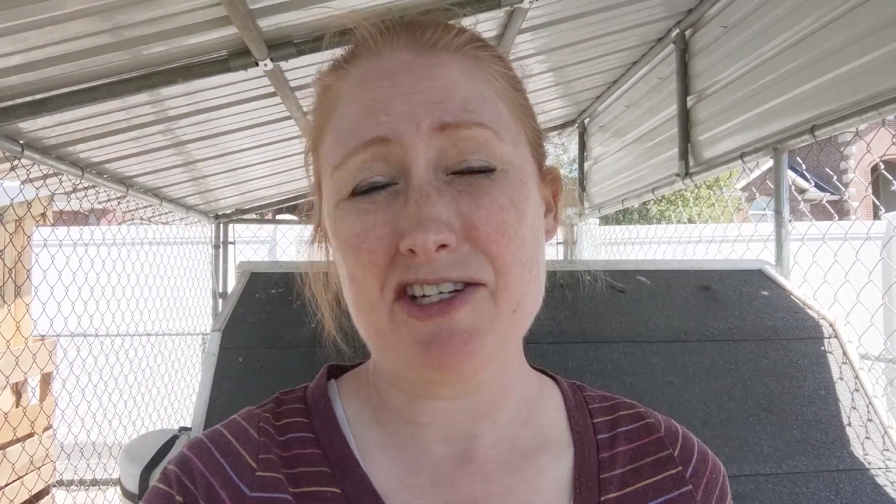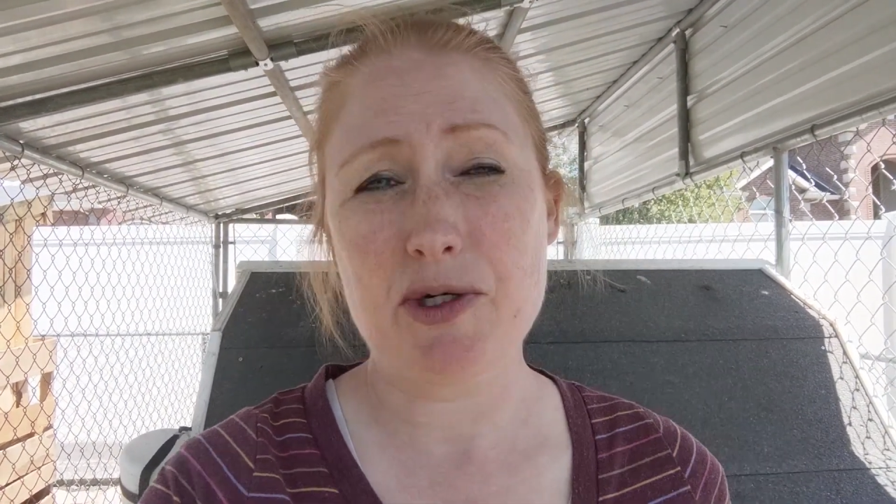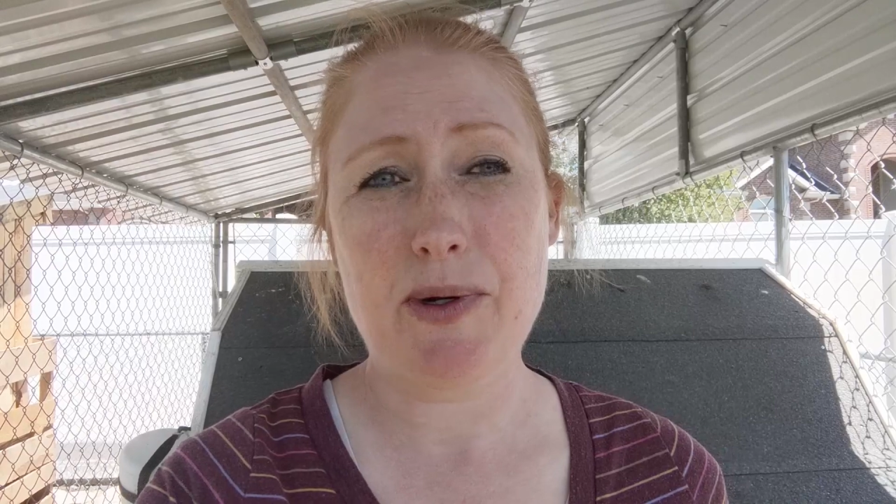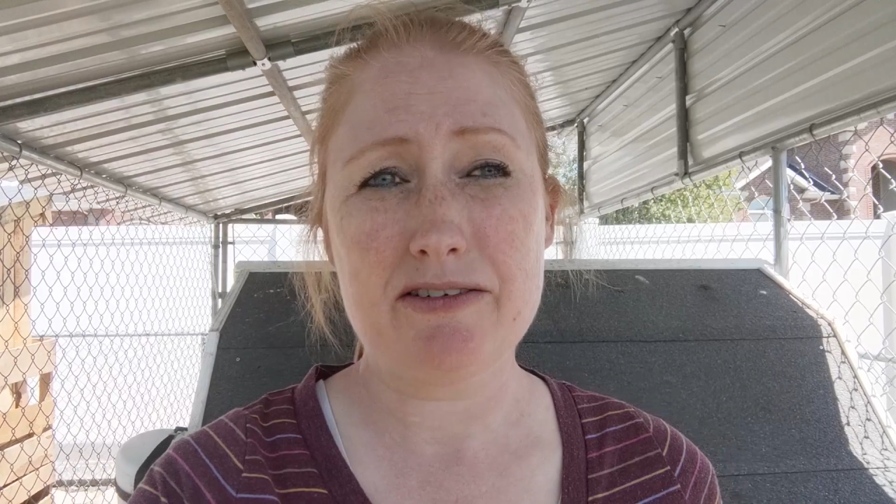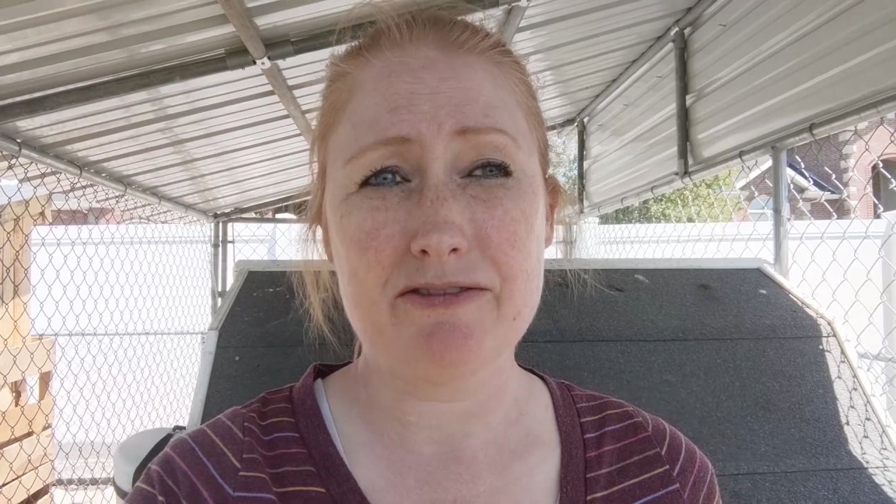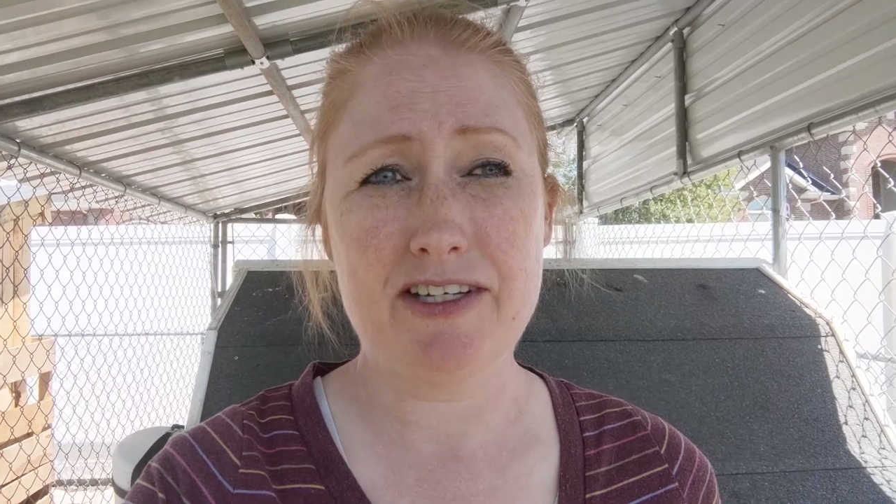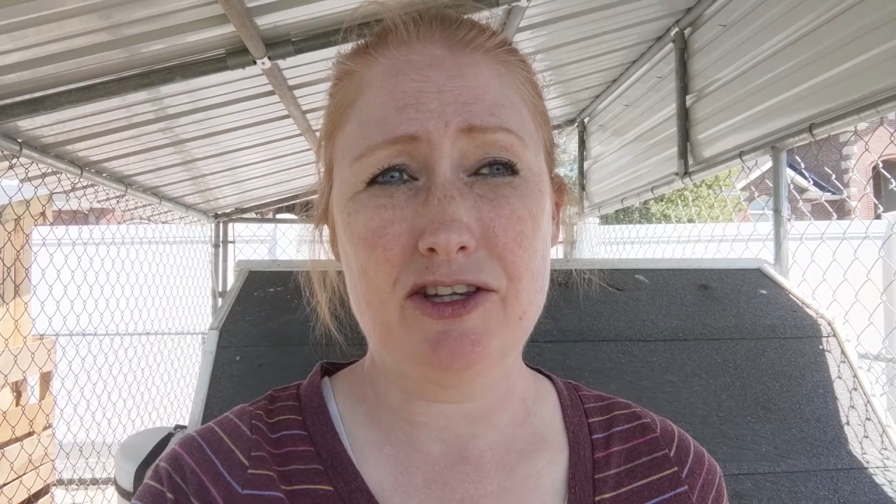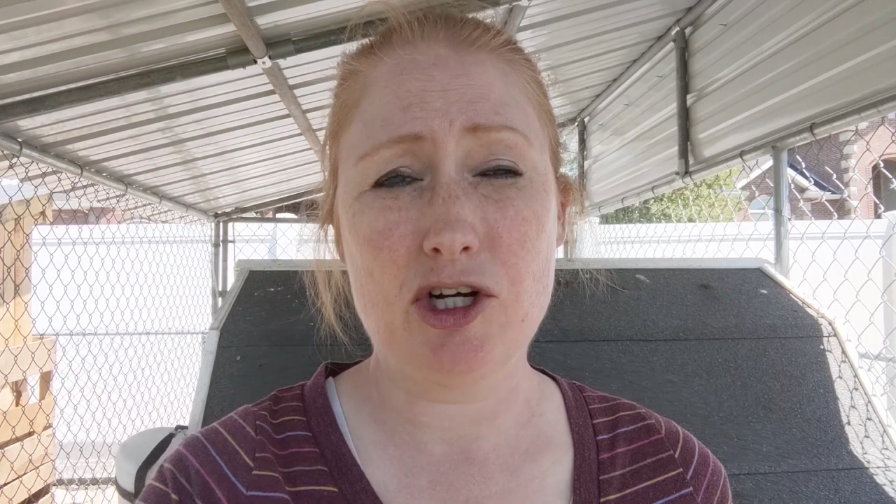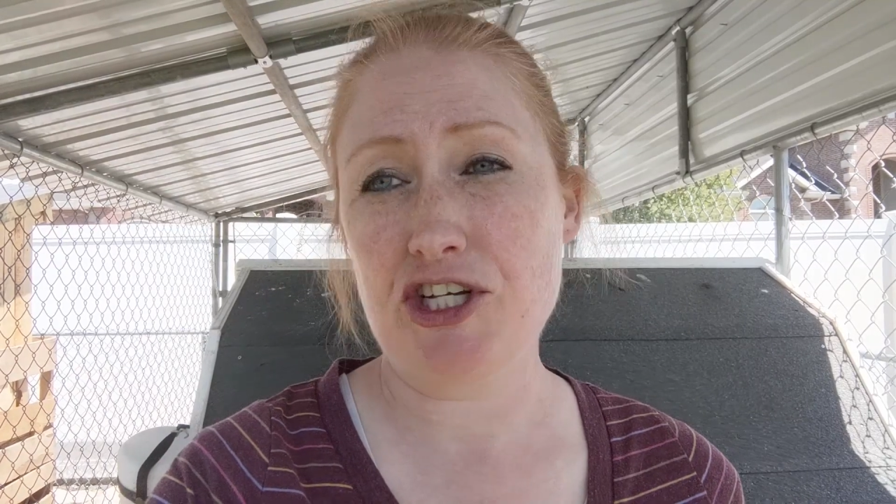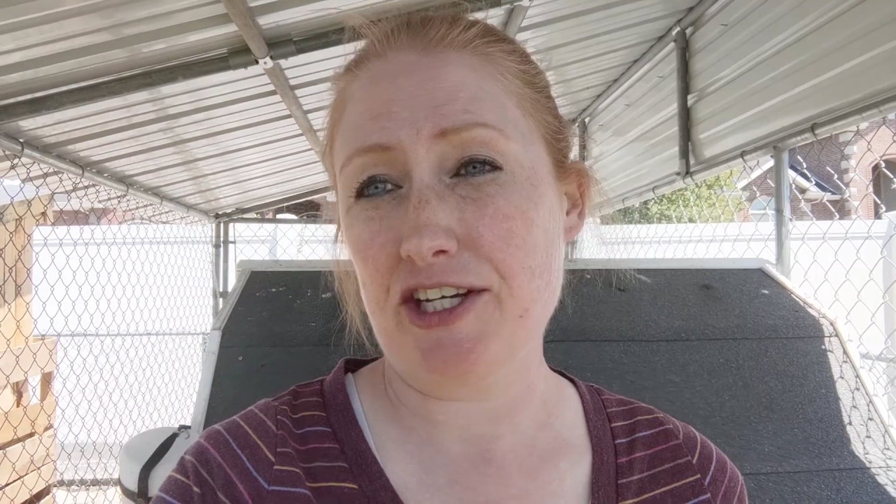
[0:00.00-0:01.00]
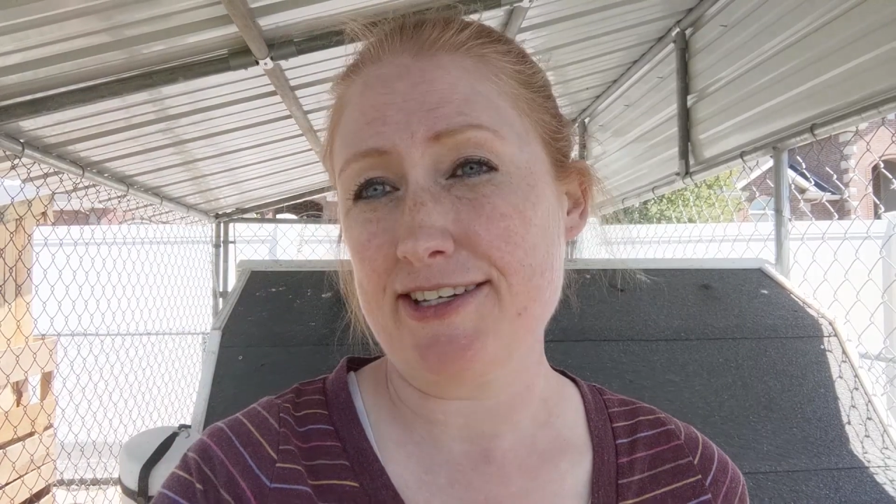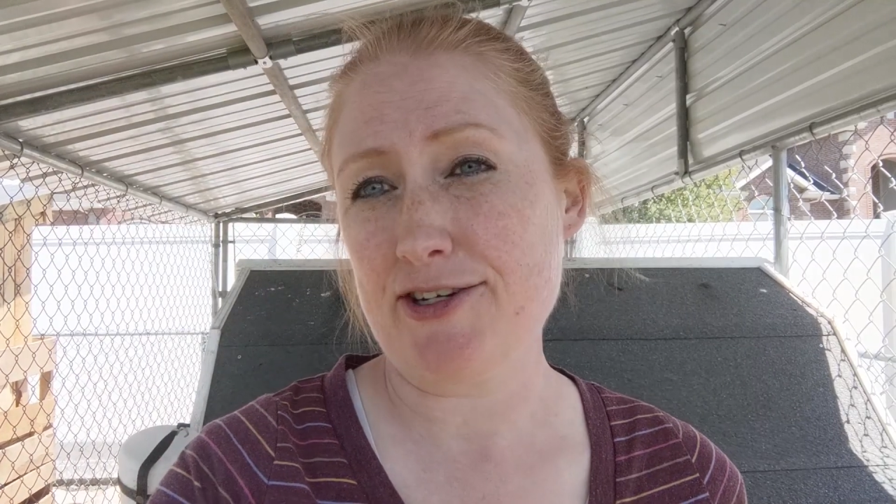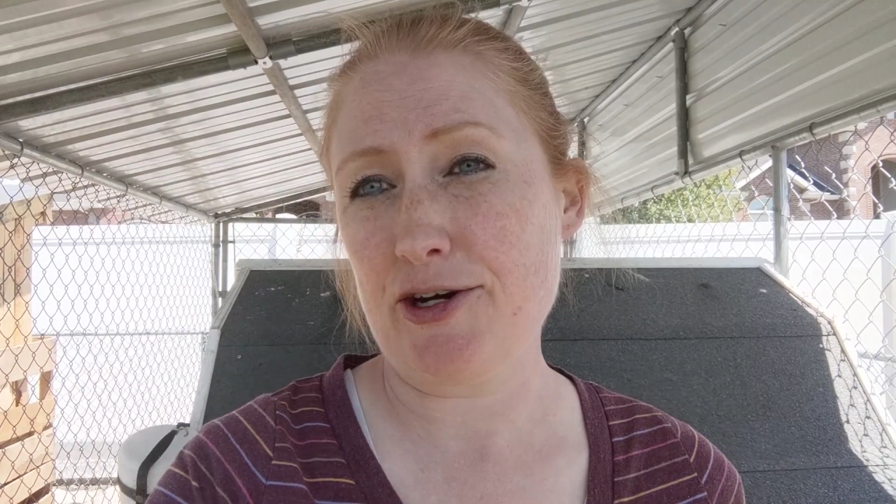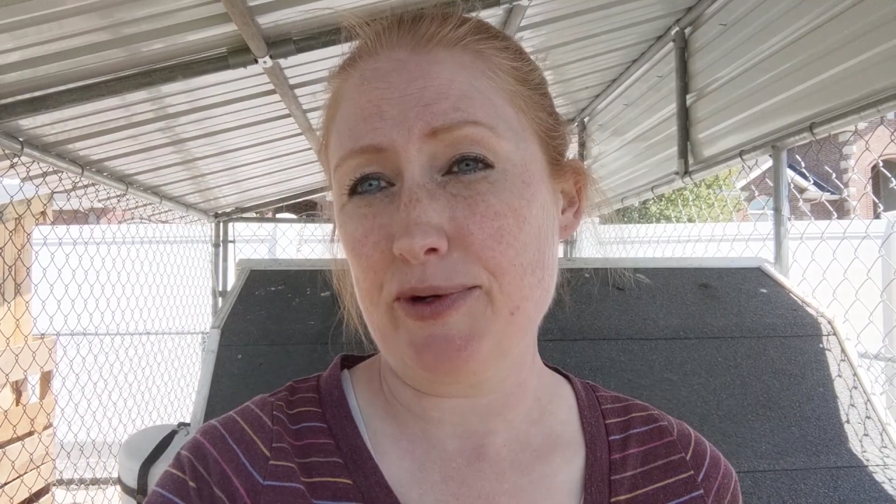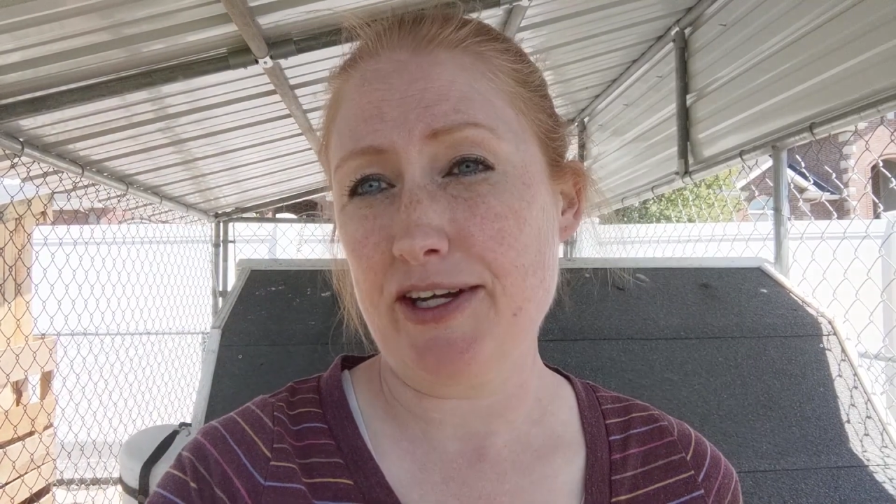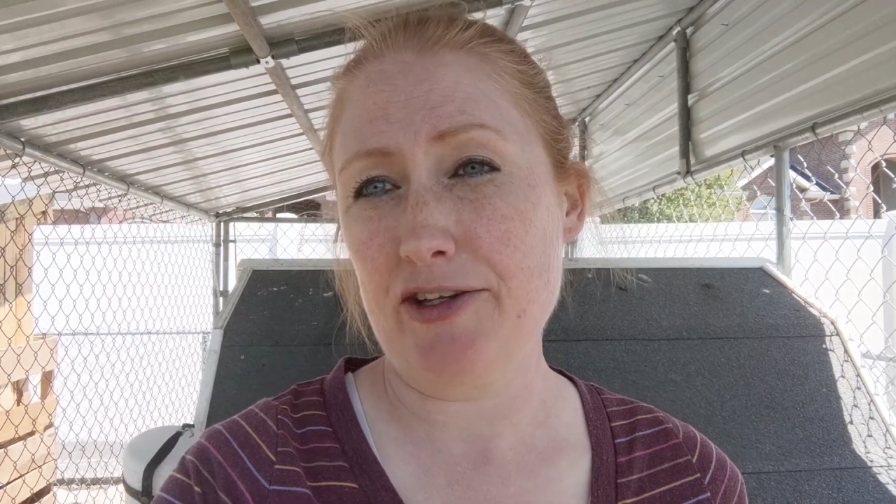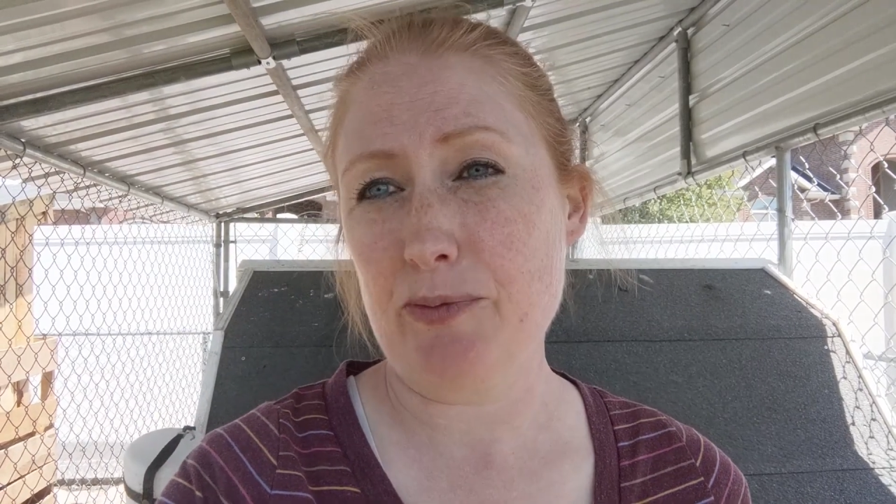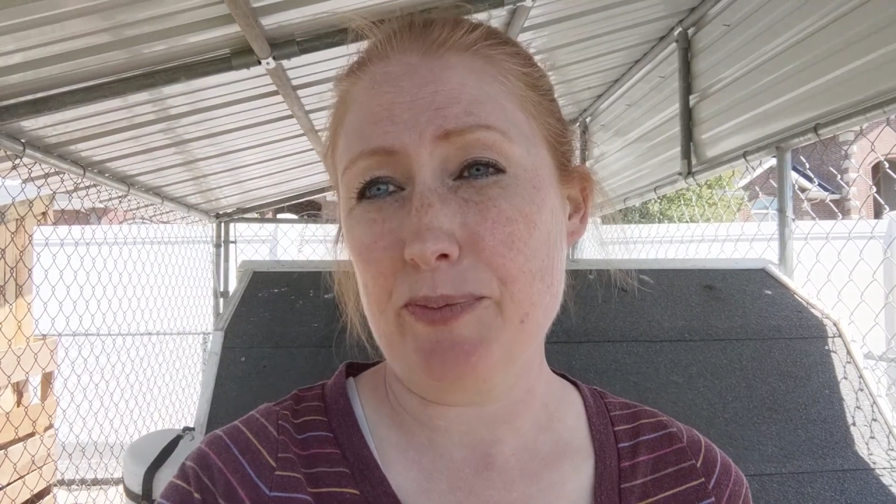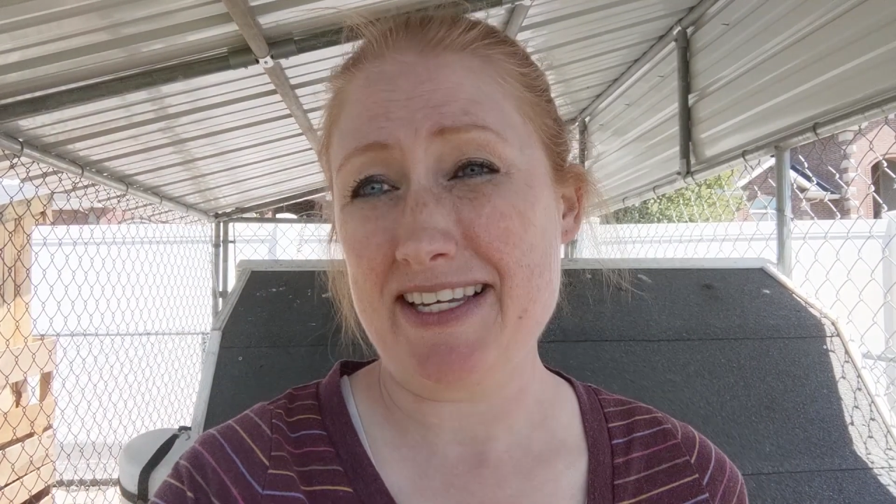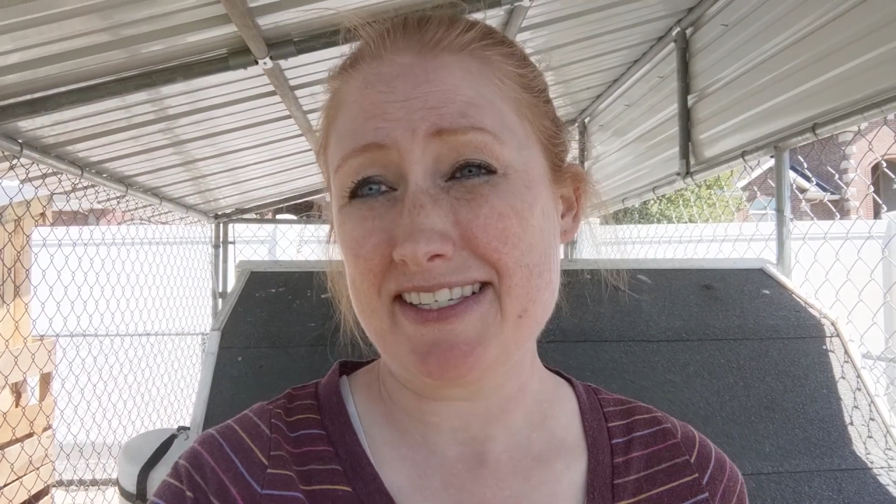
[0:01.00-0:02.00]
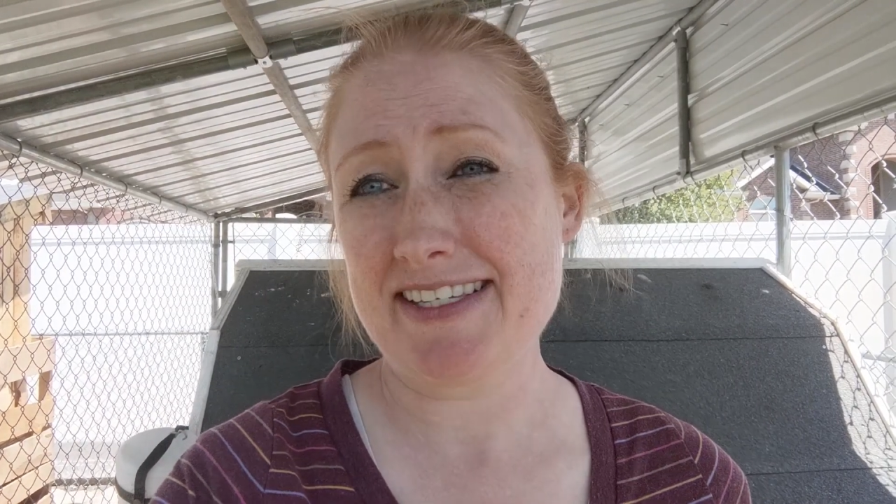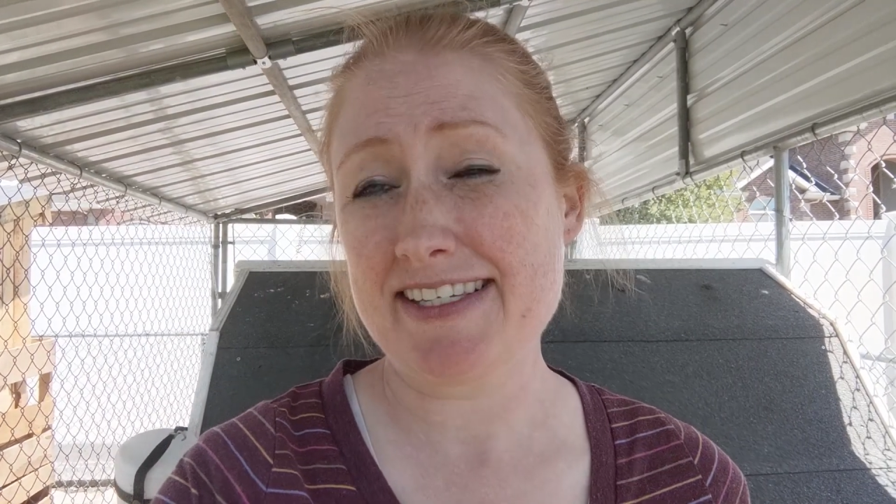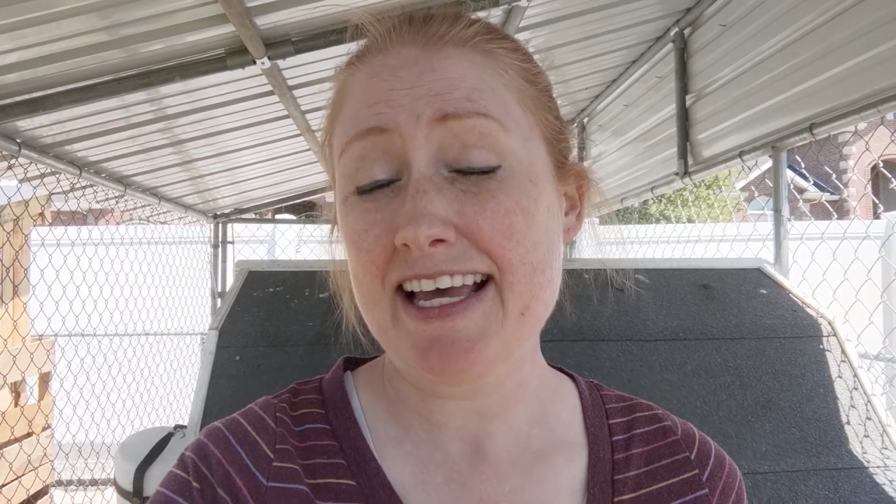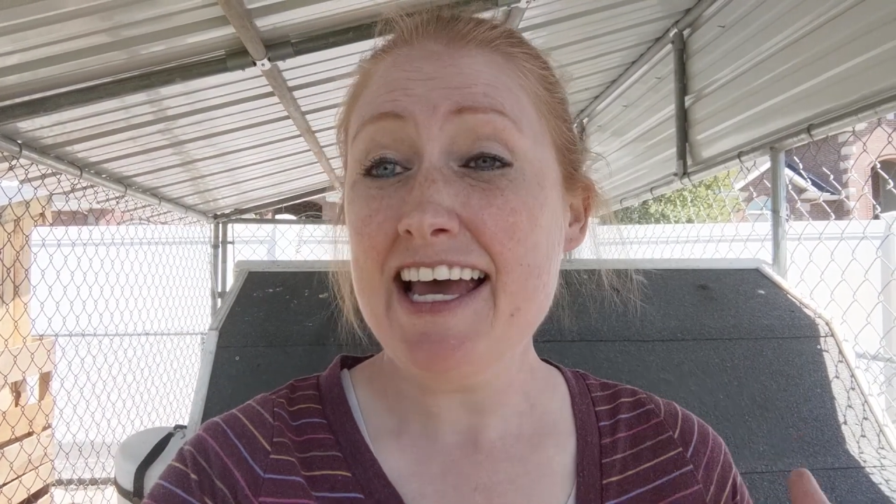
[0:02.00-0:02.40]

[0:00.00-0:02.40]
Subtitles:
to go out and feed their chickens on a regular basis.